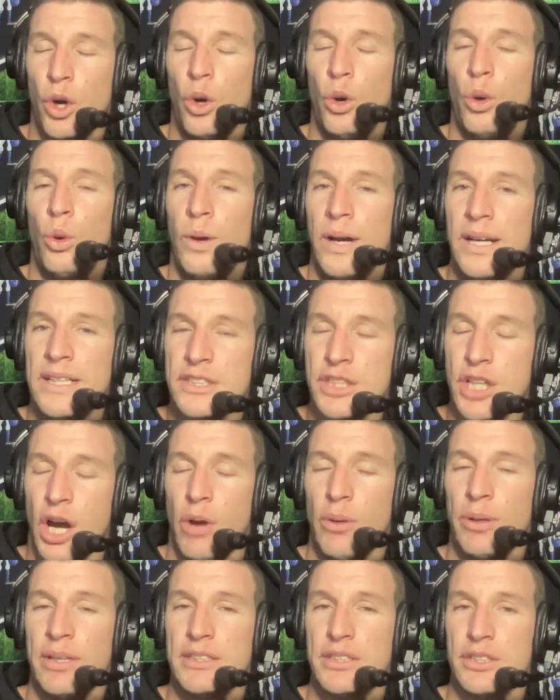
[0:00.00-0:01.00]
always
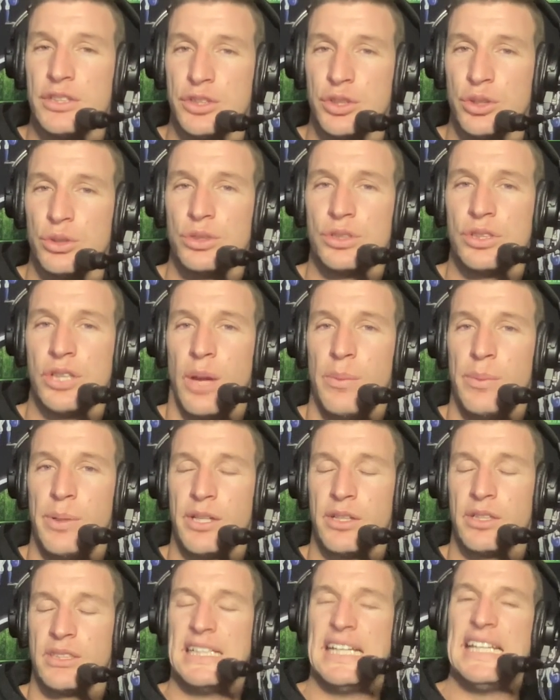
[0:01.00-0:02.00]
going to do so
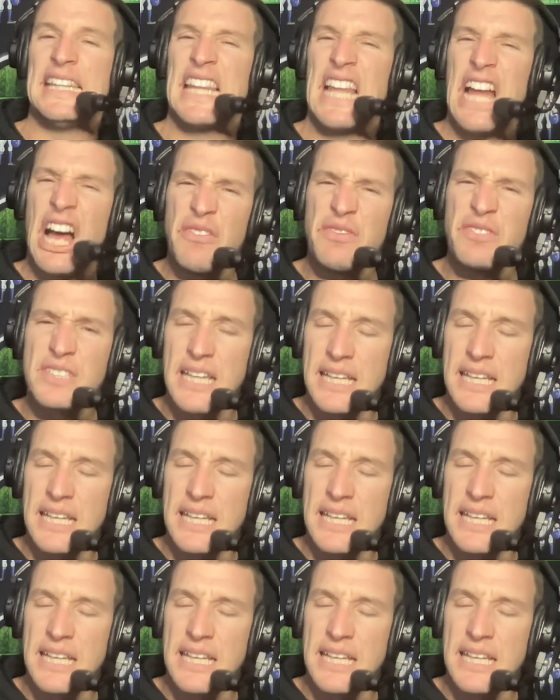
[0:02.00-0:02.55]
because he loves